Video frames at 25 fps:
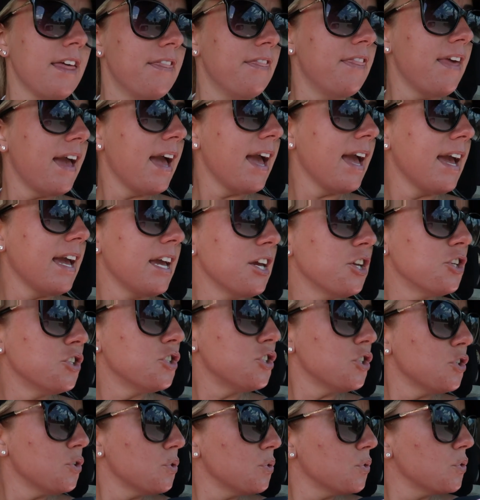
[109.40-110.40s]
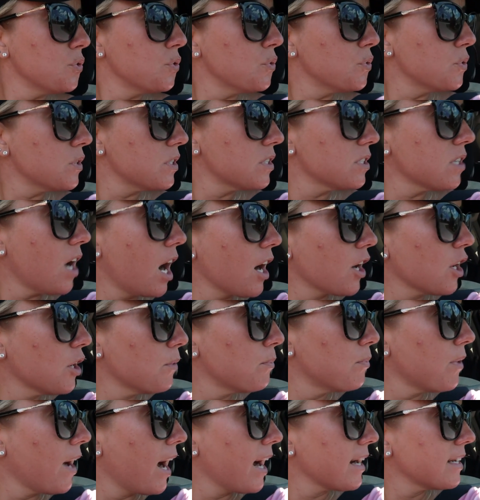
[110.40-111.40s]
they do
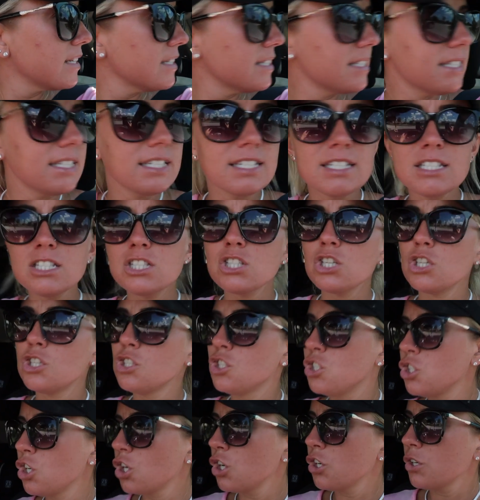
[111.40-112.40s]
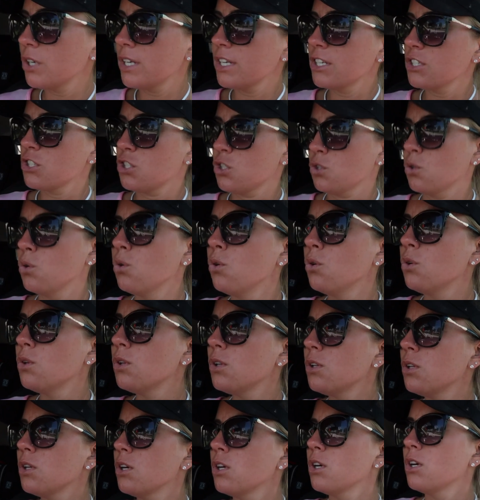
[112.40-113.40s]
soccer practices during
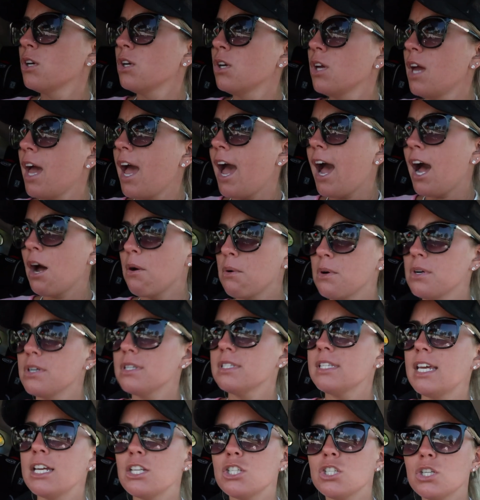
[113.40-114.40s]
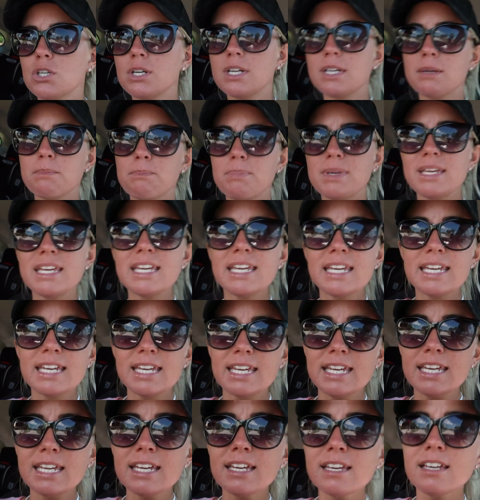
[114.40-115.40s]
school hours. Like during P
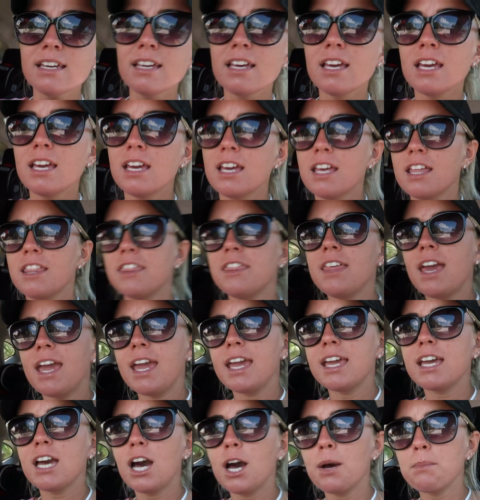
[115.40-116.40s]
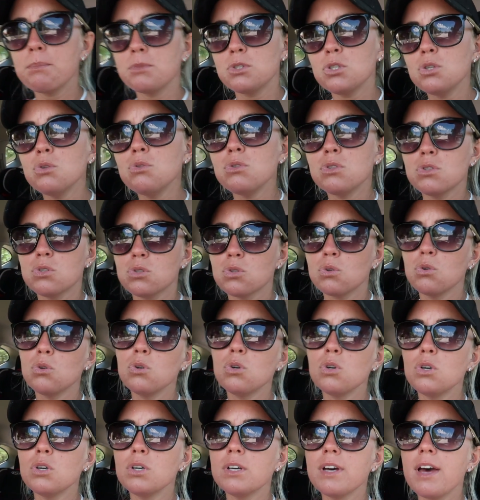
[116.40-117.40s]
E, they come to the
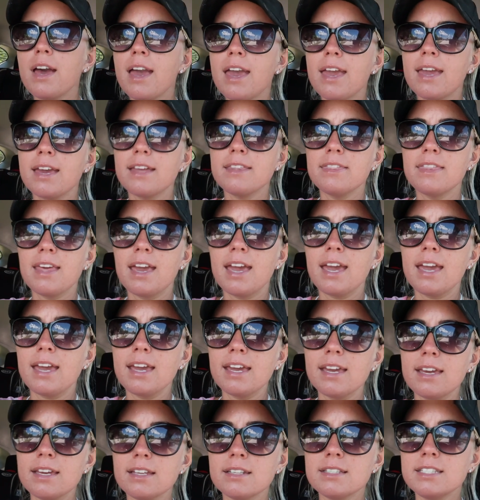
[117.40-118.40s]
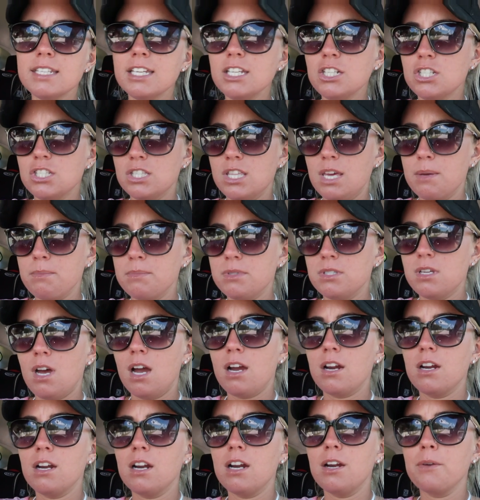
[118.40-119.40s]
school and they teach them
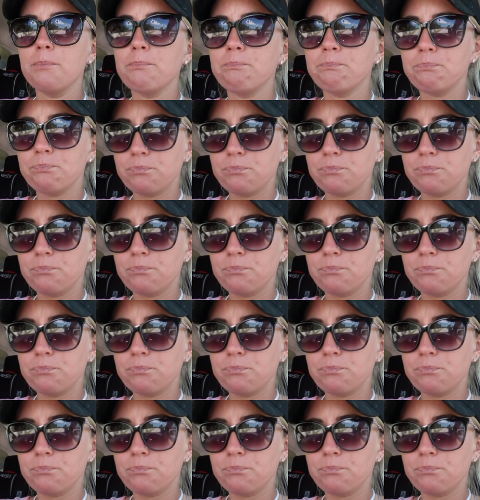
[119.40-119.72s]
soccer